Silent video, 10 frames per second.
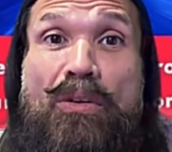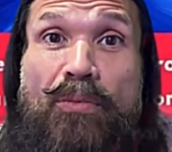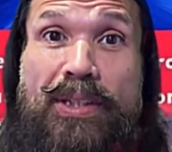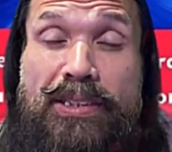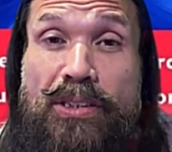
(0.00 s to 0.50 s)

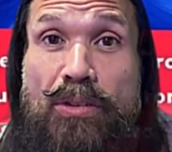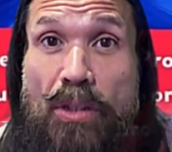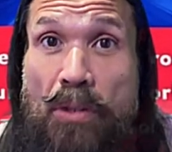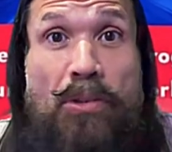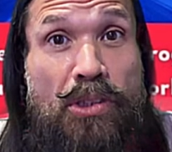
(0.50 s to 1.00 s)
was to
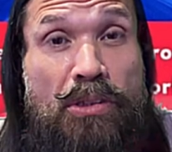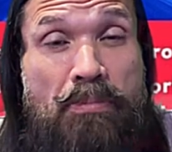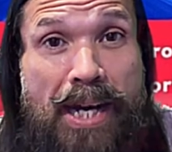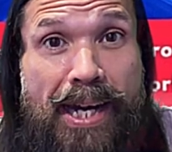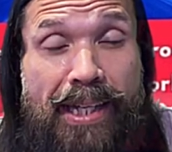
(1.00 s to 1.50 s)
close your
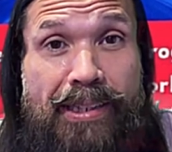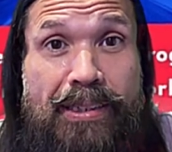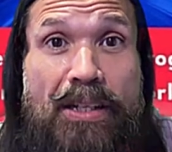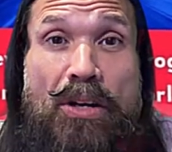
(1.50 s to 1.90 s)
mind